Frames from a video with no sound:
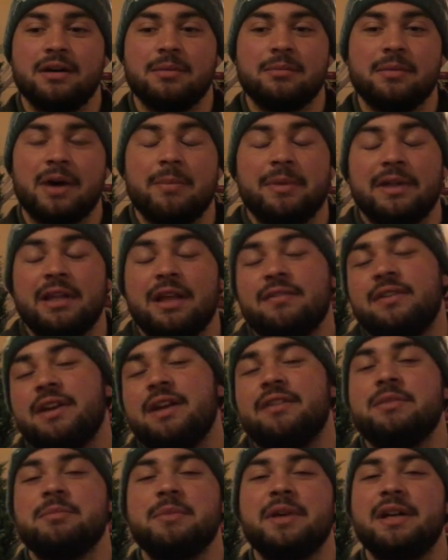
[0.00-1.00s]
I've been loving
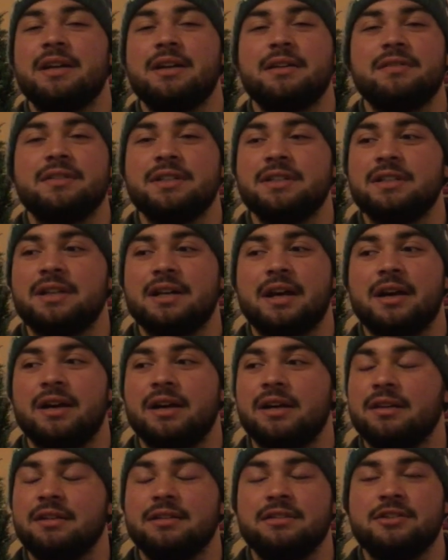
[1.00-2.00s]
every minute of it.
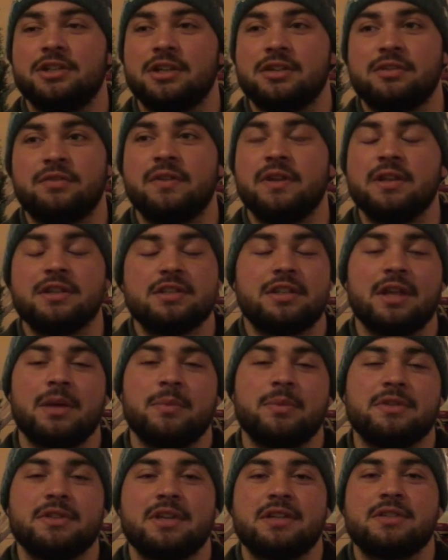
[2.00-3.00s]
I just finished
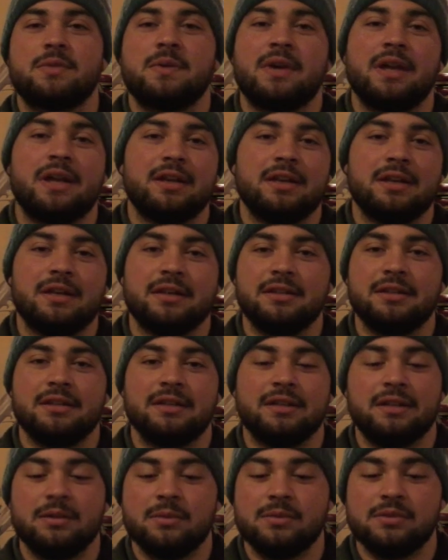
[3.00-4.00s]
up at Susquehanna,
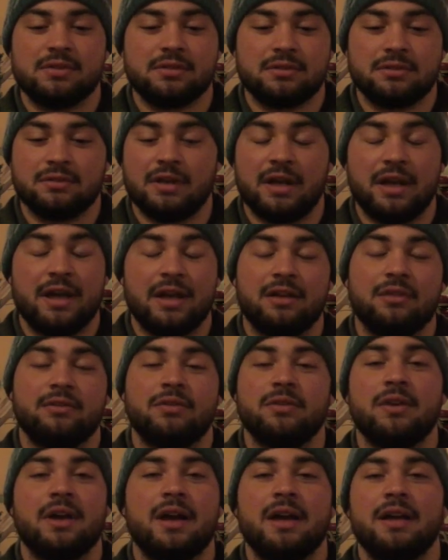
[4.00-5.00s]
and it was a heck of
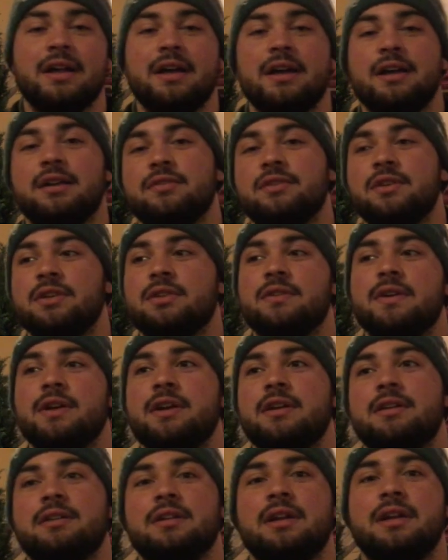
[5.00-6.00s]
a ride, a heck of a
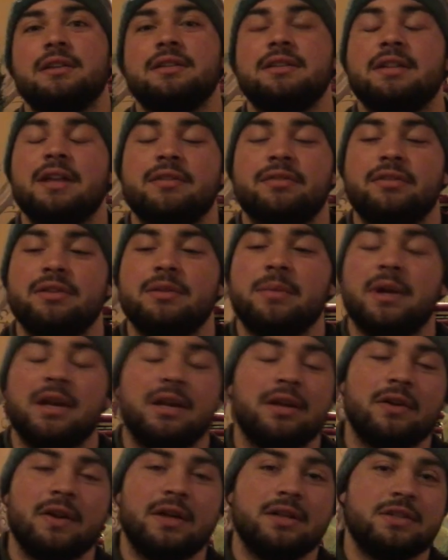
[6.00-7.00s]
career, and I definitely
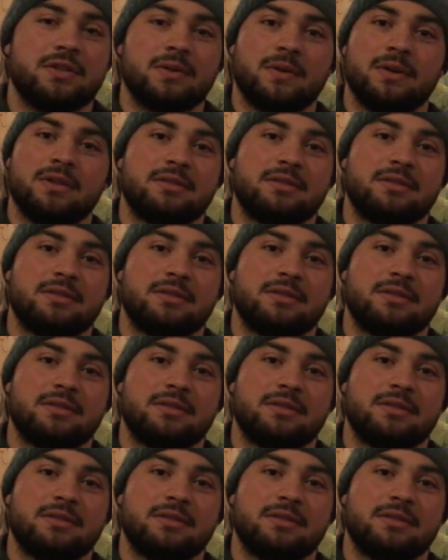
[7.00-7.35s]
made a great choice.